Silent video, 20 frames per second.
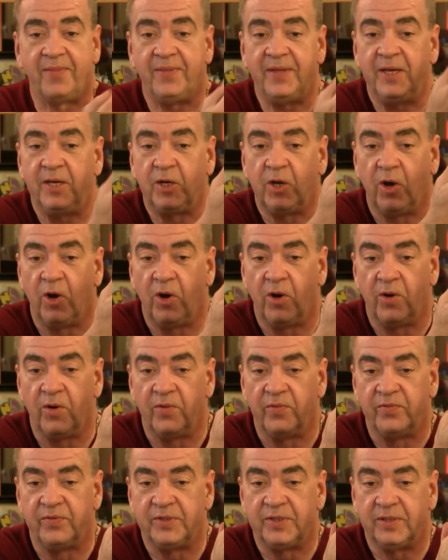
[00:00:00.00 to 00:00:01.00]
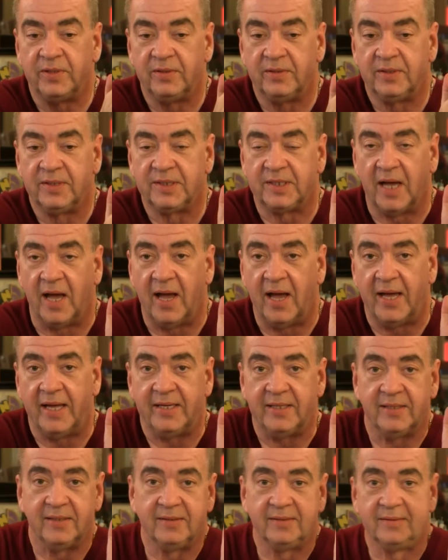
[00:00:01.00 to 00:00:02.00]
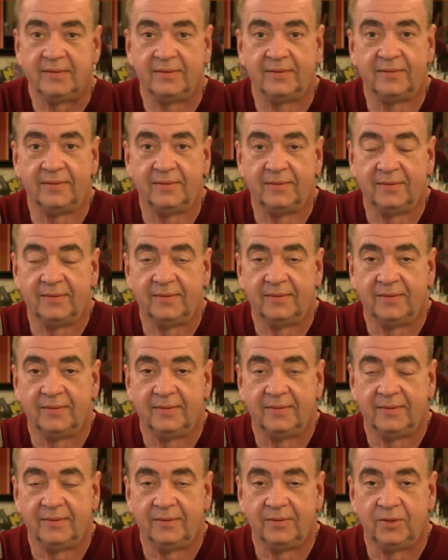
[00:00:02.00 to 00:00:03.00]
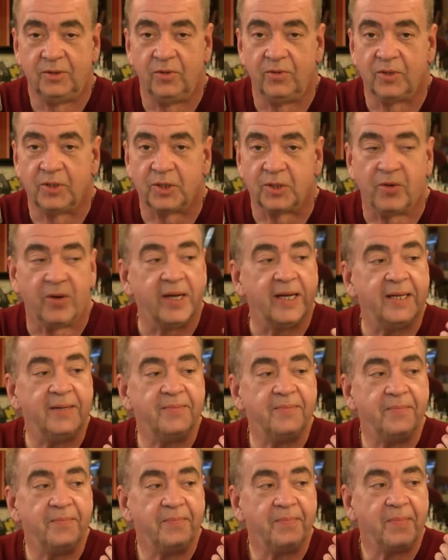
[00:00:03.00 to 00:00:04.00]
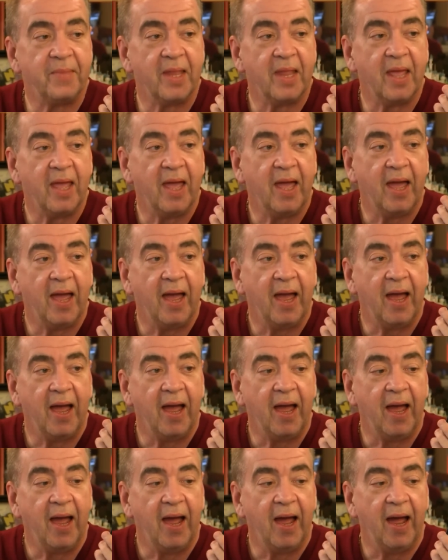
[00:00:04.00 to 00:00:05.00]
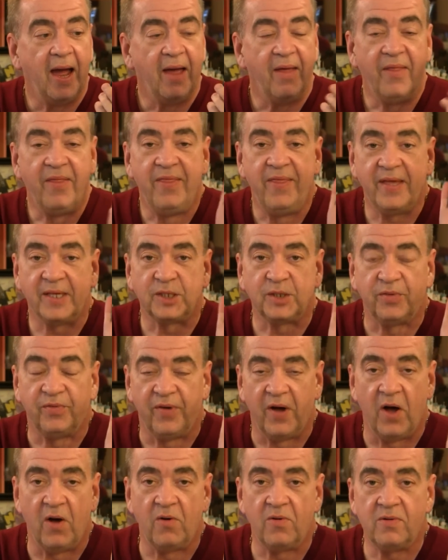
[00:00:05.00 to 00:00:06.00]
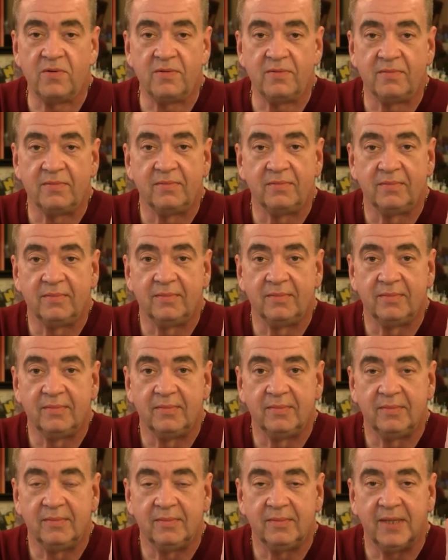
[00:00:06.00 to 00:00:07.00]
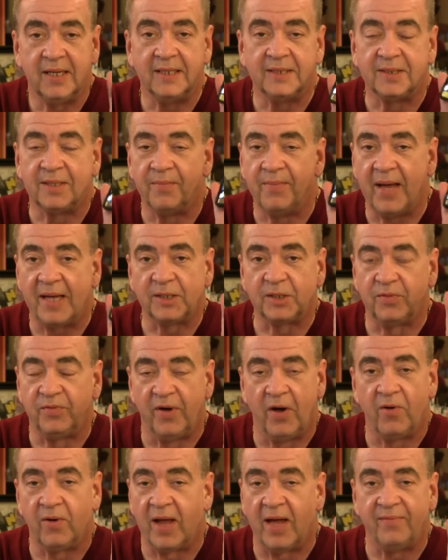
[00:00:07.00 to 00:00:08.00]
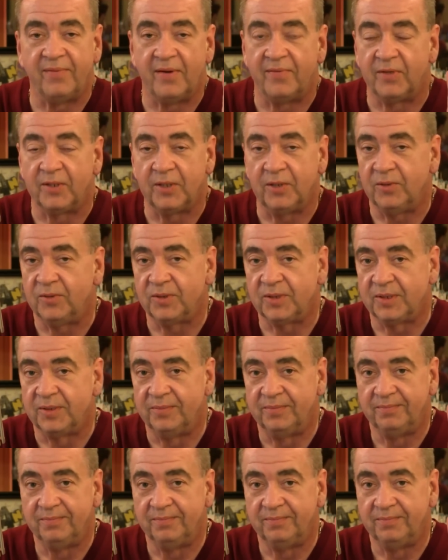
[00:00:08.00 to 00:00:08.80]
the curved side to the screen. This phone is the best phone I've ever used.